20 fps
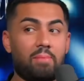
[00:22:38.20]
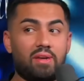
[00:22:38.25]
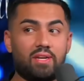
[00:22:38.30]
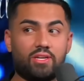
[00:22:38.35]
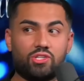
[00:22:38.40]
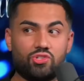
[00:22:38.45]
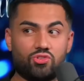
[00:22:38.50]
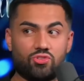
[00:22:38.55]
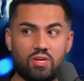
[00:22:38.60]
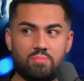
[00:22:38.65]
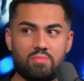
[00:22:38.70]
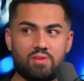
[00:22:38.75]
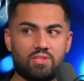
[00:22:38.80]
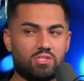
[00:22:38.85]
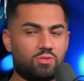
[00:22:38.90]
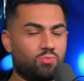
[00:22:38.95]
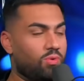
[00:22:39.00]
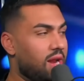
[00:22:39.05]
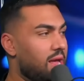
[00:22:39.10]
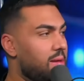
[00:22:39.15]
I'm an
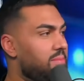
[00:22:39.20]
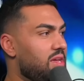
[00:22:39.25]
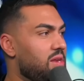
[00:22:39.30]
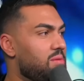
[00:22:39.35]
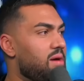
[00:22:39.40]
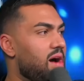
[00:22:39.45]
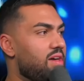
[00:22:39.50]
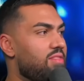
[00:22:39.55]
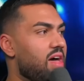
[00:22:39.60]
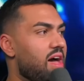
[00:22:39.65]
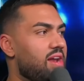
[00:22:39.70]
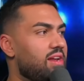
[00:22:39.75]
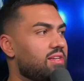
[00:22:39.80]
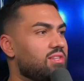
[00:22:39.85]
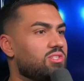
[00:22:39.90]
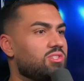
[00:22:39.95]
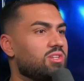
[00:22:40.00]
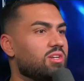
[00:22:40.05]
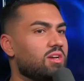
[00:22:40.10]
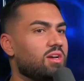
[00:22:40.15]
extremist. What I mean by that
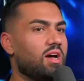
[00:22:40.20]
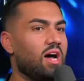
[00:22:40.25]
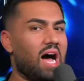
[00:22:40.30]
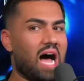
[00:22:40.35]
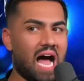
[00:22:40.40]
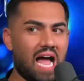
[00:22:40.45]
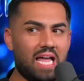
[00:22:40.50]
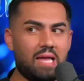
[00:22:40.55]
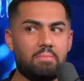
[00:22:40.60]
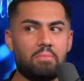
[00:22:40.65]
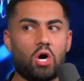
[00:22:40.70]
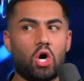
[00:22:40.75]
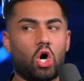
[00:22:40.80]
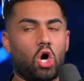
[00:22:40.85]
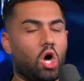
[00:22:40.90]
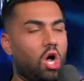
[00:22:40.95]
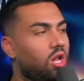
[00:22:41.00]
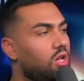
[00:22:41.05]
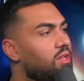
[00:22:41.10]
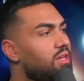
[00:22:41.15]
is I am
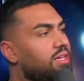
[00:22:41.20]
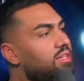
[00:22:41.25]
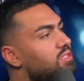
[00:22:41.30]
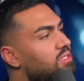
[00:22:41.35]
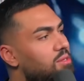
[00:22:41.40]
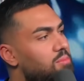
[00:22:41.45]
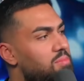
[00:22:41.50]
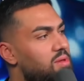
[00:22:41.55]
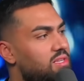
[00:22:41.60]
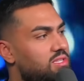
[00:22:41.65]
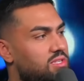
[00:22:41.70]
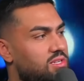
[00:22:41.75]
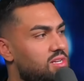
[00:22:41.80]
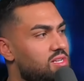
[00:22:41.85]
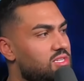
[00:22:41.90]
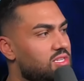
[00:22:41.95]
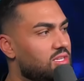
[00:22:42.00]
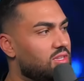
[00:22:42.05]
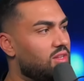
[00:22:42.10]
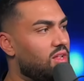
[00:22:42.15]
all into
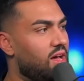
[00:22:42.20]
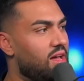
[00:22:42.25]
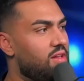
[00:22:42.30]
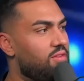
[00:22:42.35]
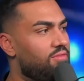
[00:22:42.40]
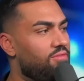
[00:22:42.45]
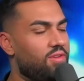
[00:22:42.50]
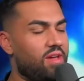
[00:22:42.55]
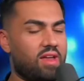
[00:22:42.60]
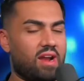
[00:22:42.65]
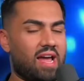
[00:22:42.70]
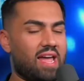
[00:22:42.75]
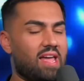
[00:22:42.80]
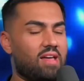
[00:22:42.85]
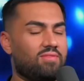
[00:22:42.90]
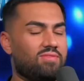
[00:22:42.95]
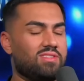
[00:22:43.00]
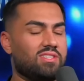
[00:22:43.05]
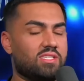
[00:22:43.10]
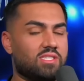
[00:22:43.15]
business and life, and I
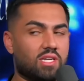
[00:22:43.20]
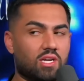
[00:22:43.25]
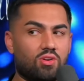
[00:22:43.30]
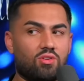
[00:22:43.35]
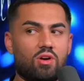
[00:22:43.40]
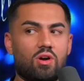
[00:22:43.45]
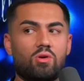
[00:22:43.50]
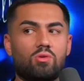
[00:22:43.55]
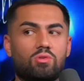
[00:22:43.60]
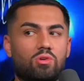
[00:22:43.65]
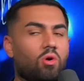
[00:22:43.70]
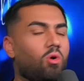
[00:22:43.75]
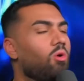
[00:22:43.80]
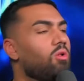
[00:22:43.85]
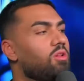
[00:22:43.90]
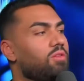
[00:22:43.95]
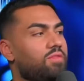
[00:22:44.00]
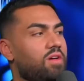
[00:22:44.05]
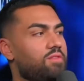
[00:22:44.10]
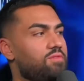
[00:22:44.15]
have zero
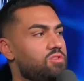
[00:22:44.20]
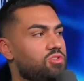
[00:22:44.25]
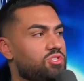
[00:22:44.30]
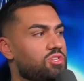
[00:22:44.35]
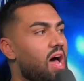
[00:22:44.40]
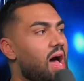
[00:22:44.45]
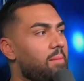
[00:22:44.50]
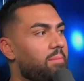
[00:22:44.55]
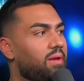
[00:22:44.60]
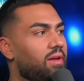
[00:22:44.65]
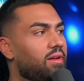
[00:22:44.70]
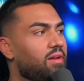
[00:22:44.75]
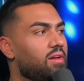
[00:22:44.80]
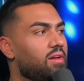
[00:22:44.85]
goal of ever stopping.